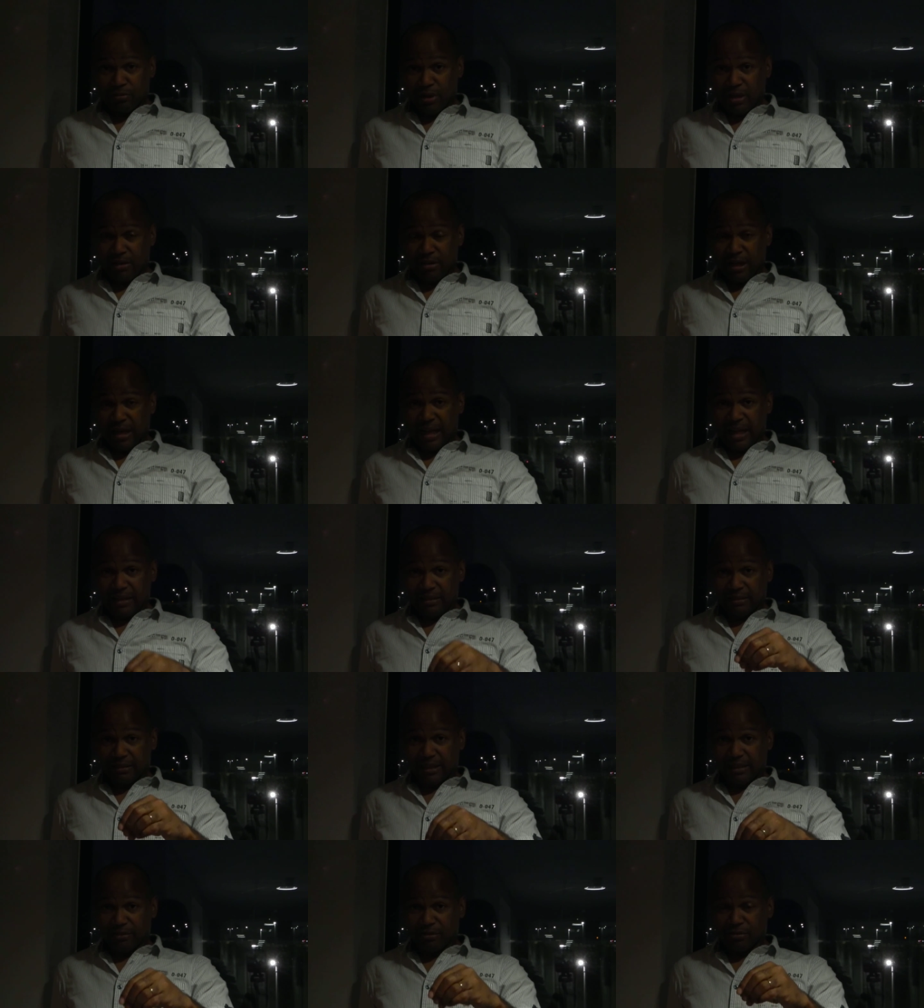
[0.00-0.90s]
were,
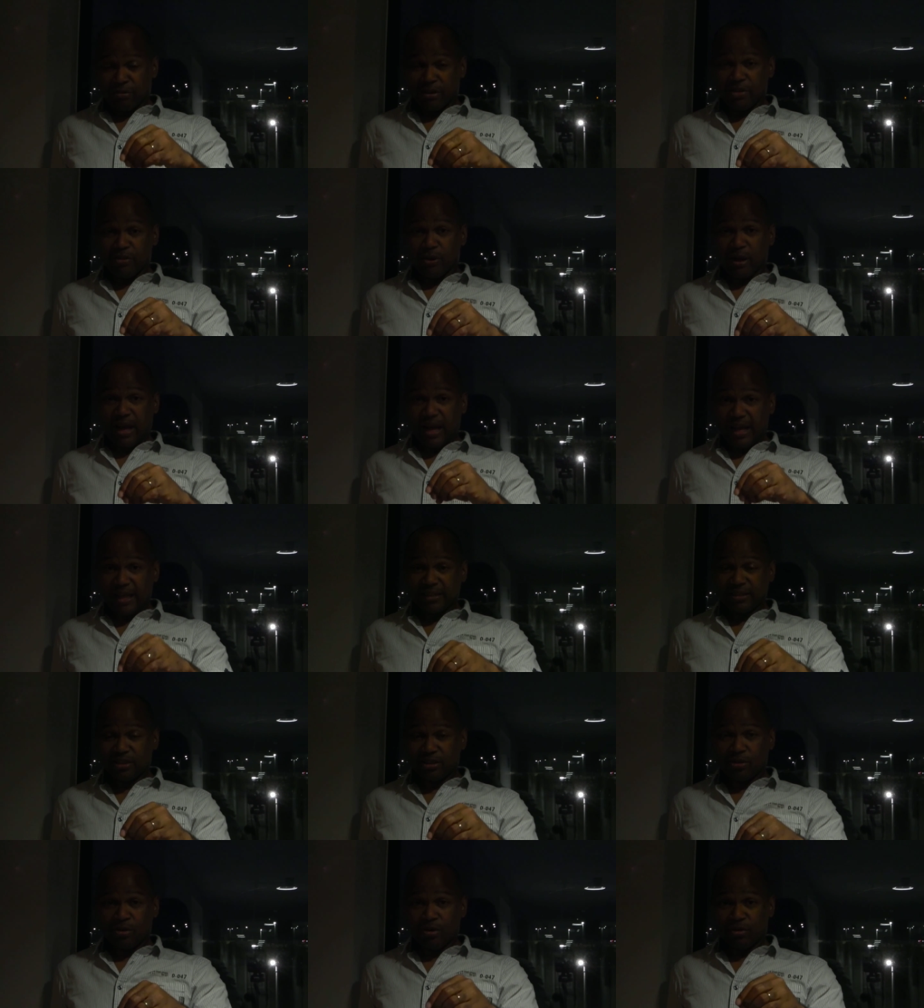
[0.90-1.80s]
that when you
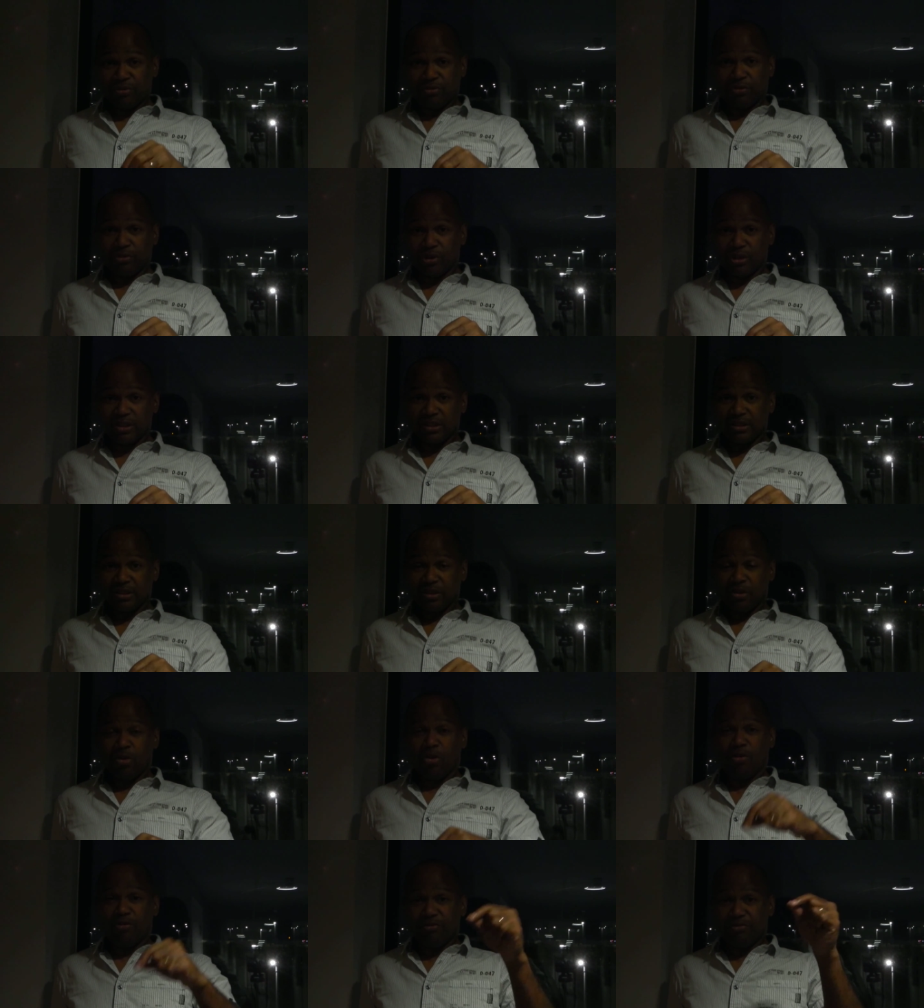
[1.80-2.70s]
asked God for it,
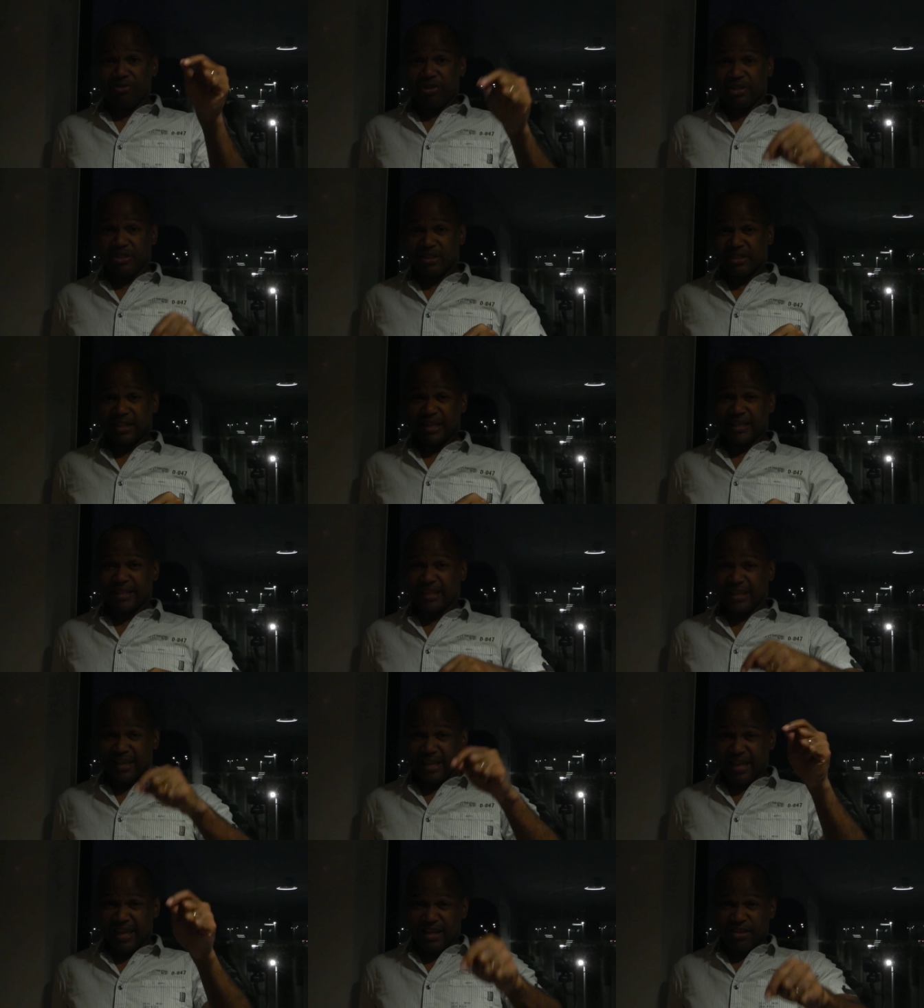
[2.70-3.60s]
convinced that
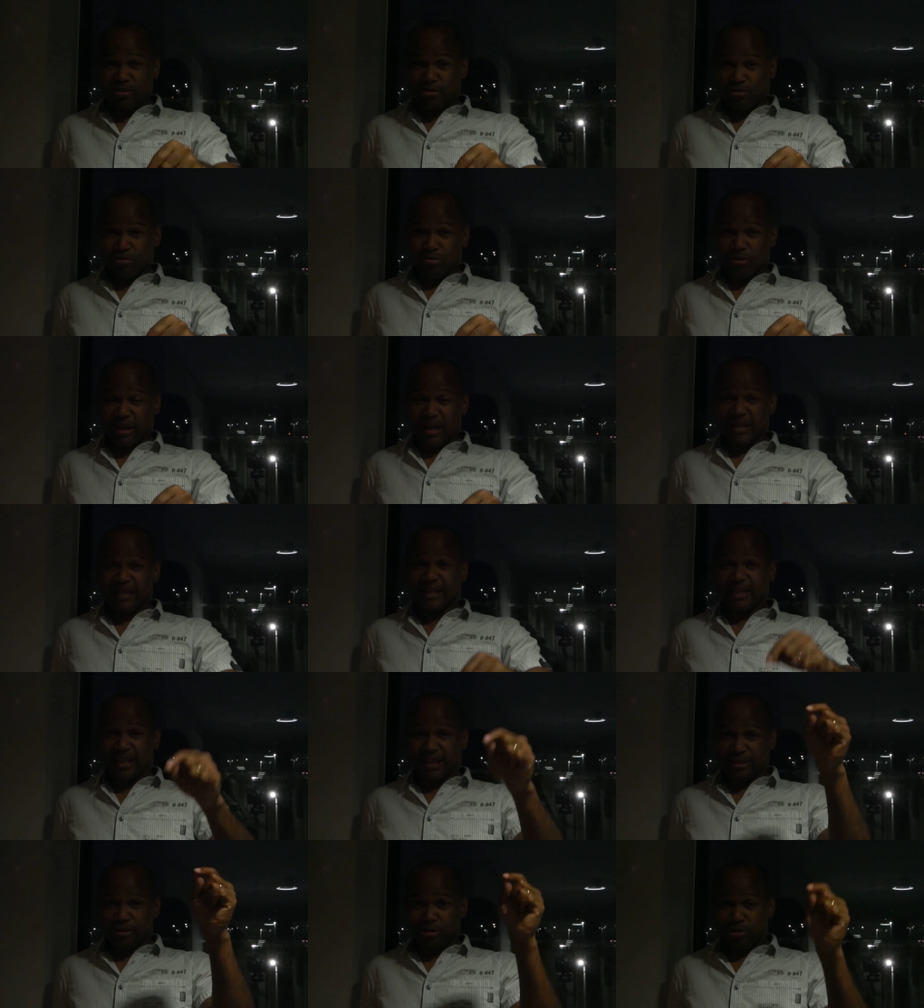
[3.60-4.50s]
He heard you and
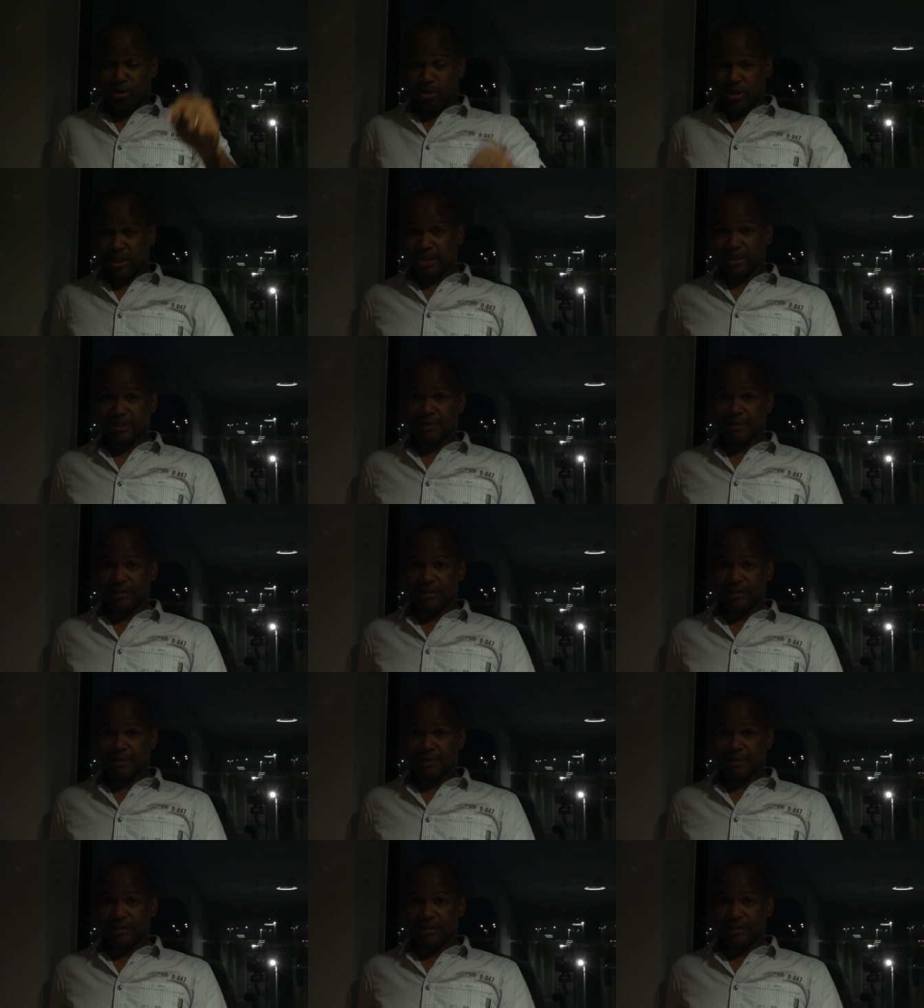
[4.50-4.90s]
He has done